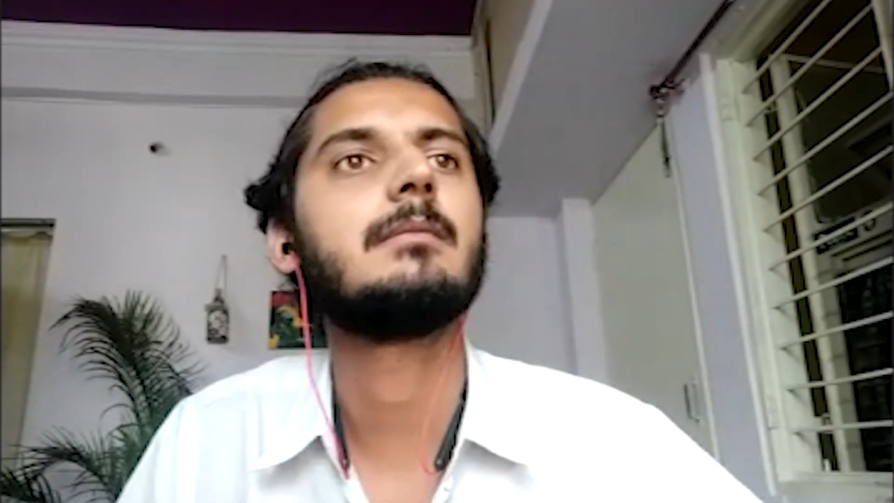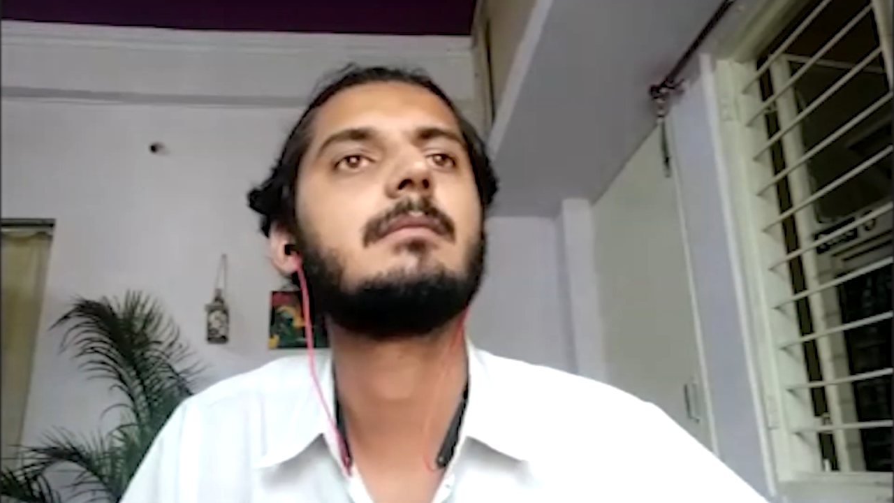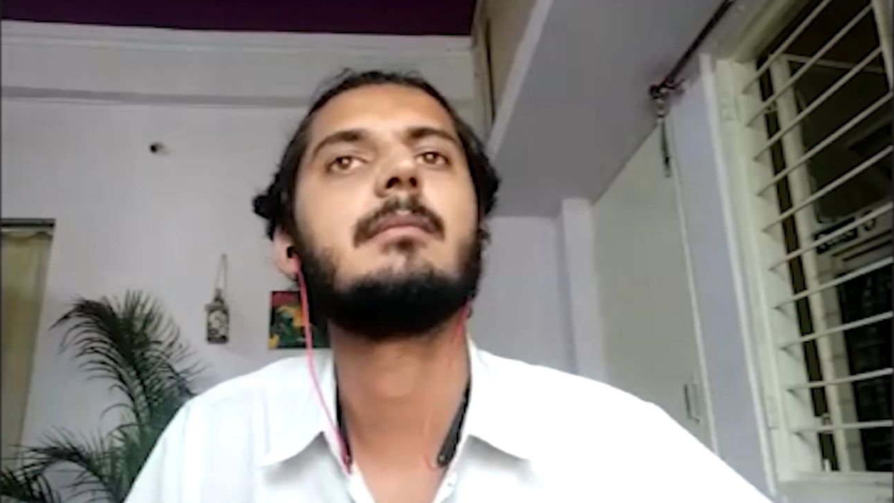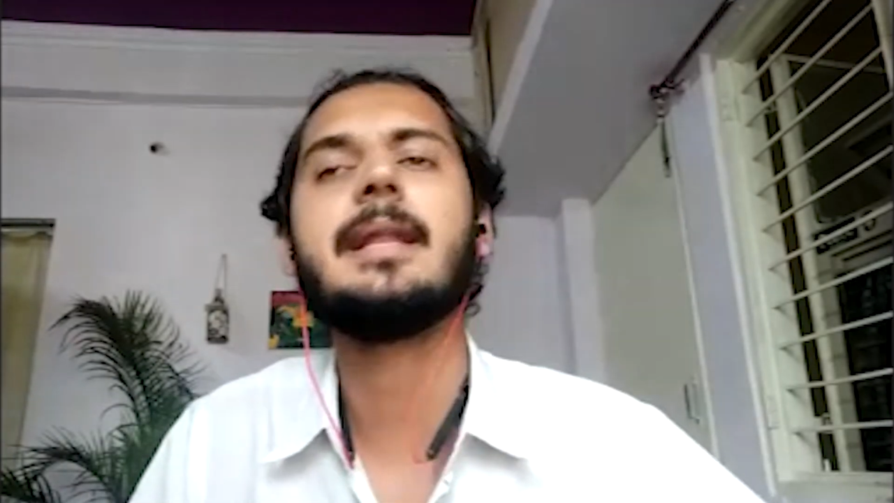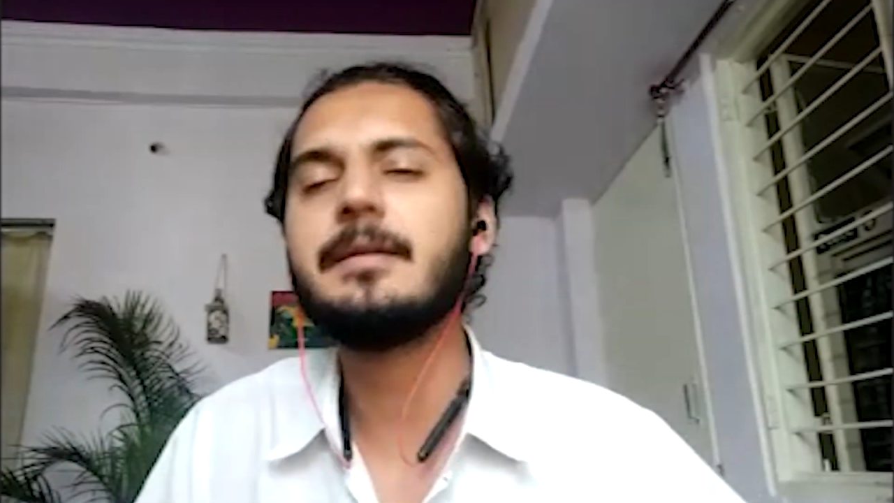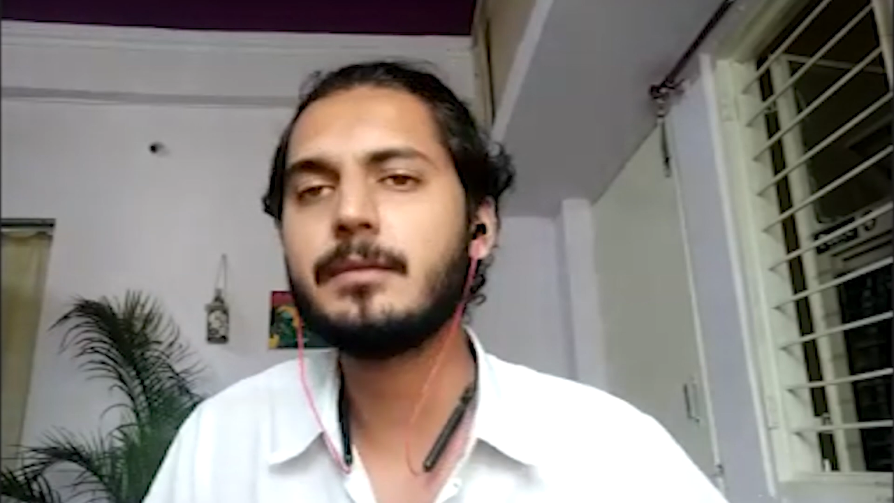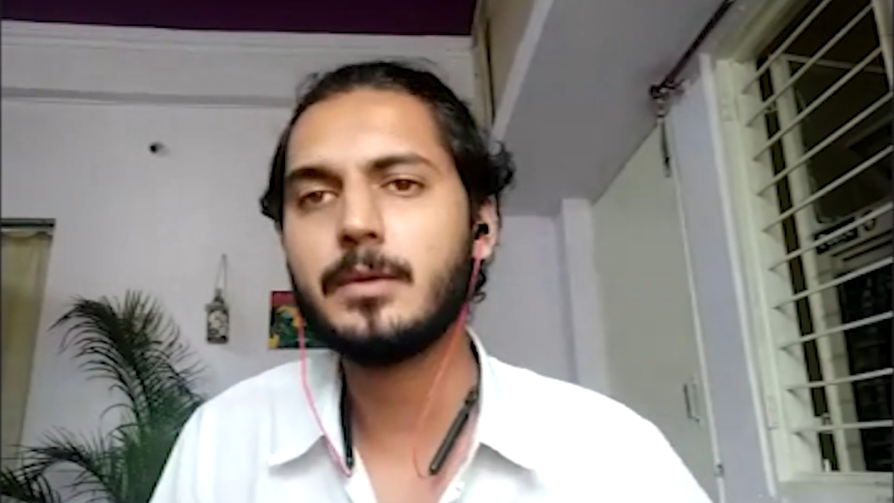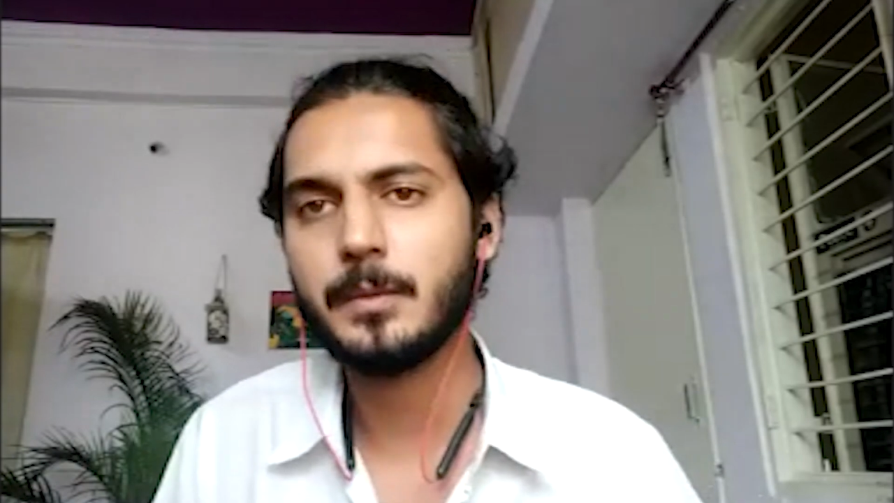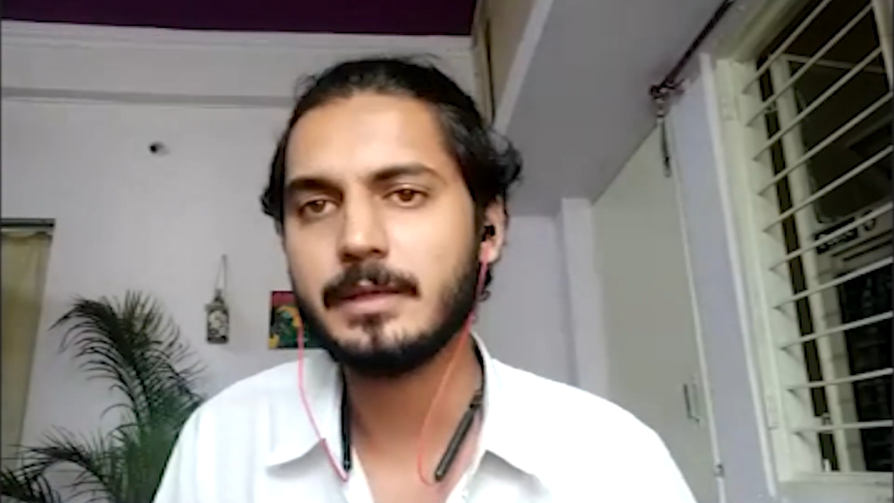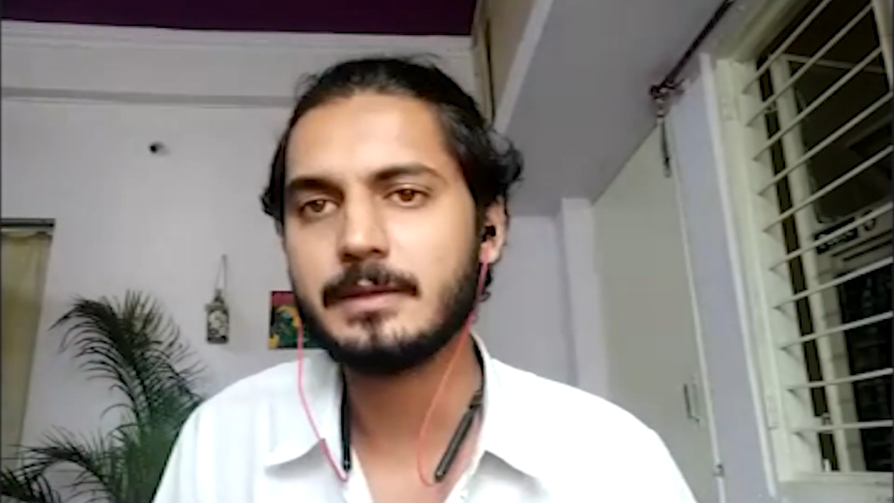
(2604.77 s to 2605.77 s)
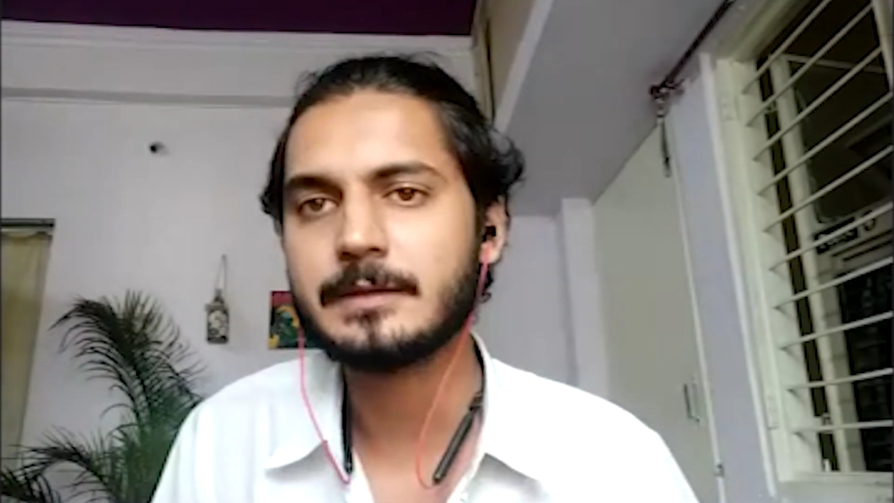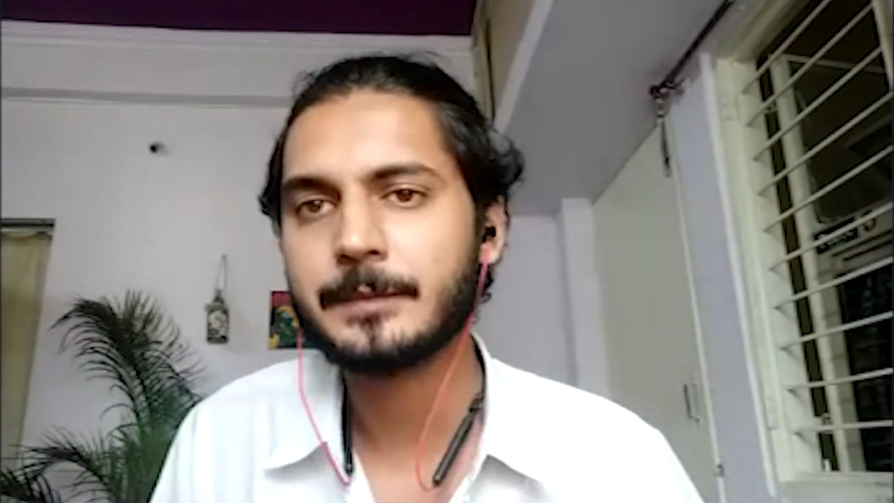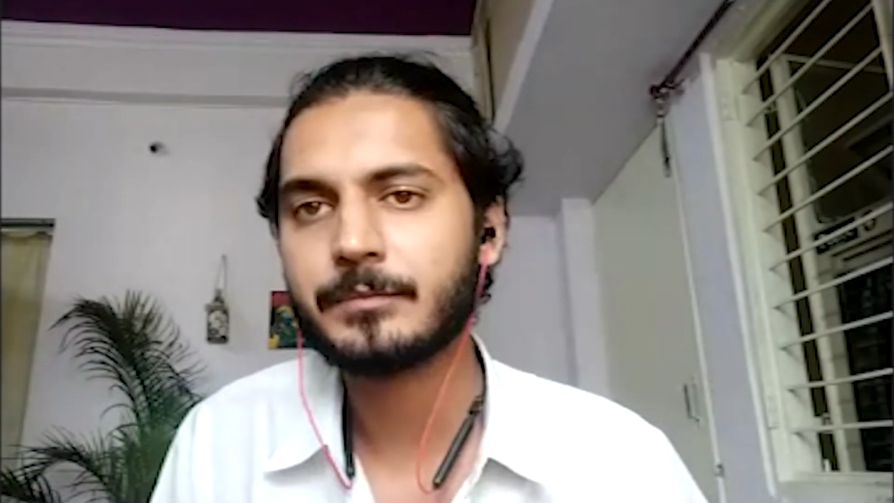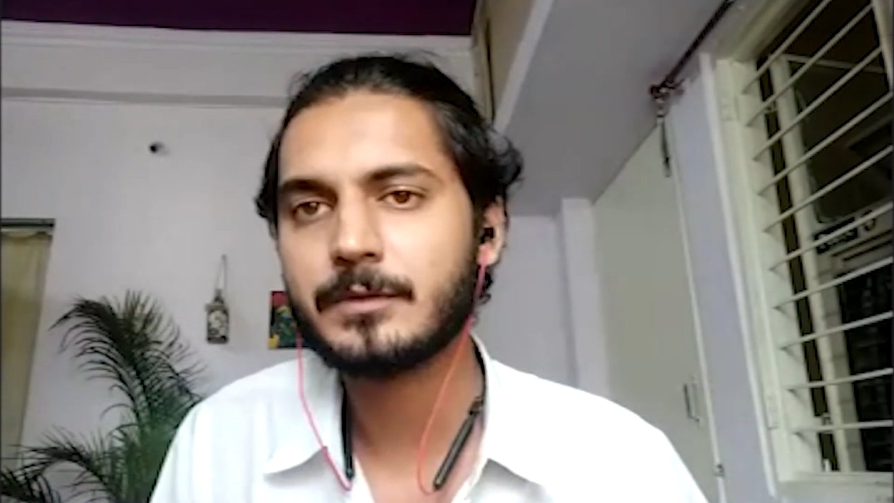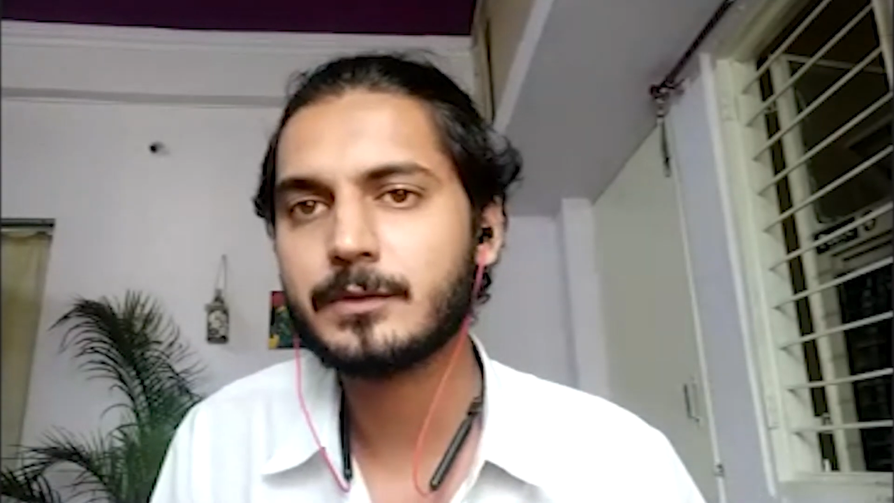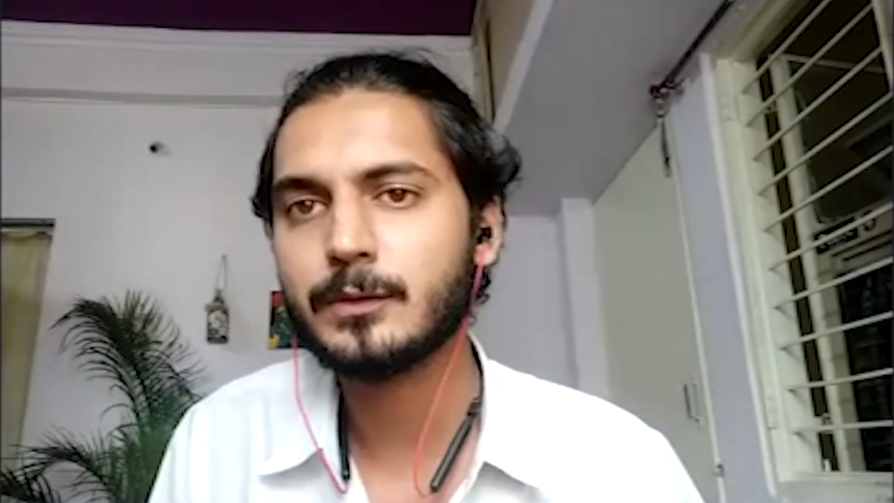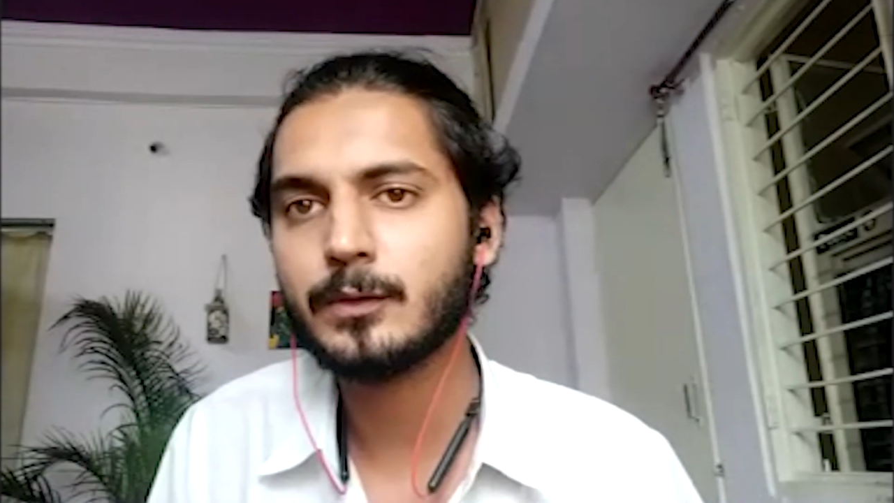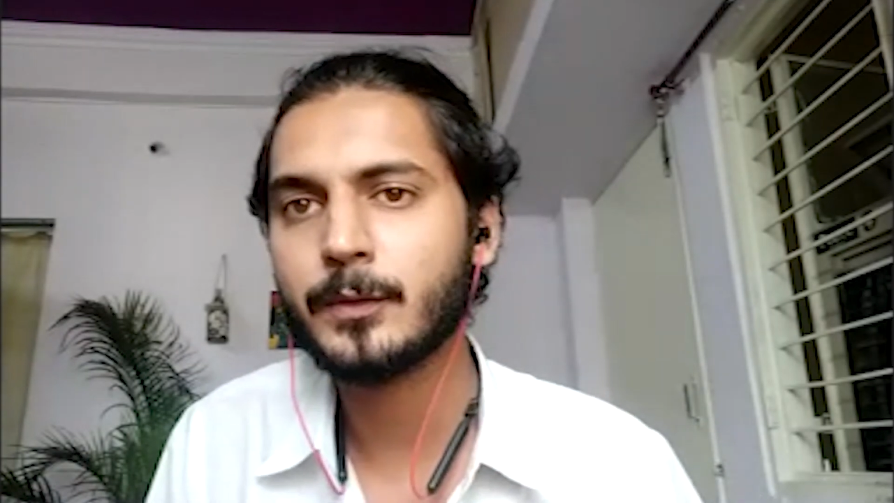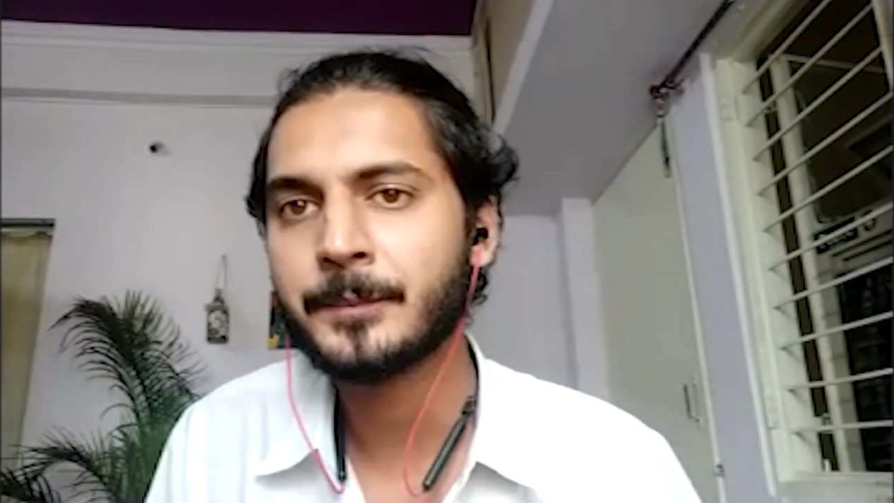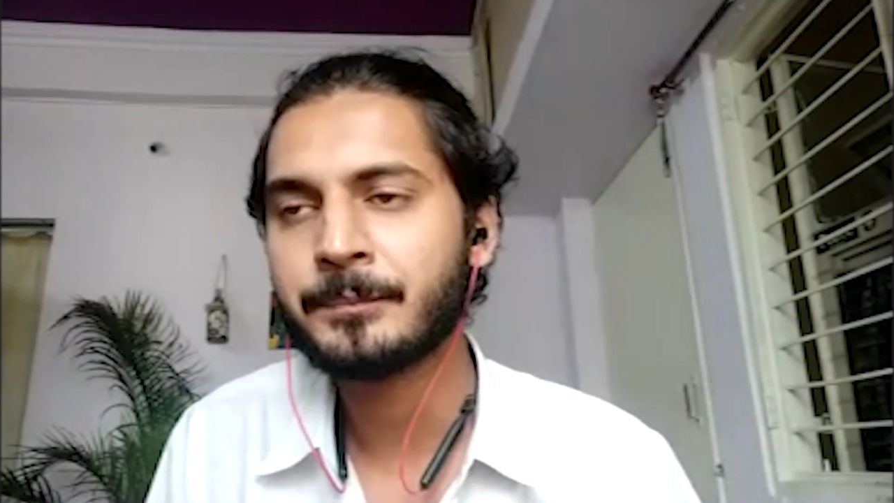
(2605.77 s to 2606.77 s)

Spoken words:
manifold ways. So